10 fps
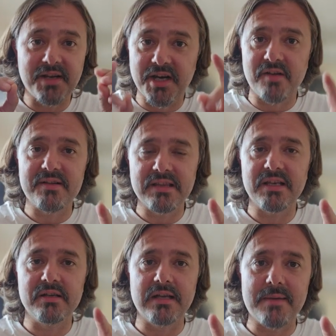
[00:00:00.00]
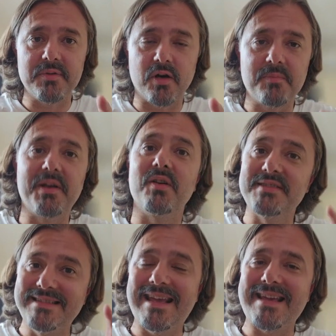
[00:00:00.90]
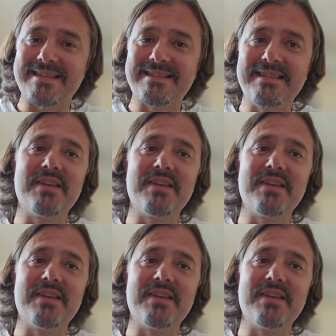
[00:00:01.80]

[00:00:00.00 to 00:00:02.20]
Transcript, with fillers: currently an app lock because yes,